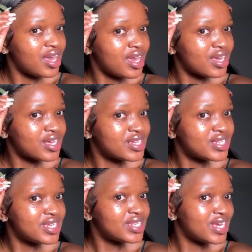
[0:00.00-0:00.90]
and
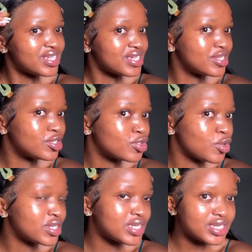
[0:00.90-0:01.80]
clean that
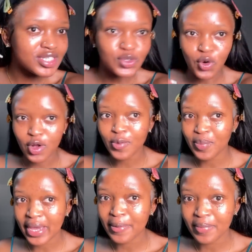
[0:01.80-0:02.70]
install is all
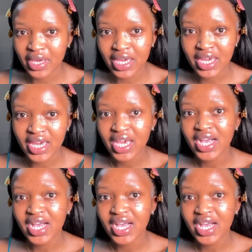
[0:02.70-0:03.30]
by me.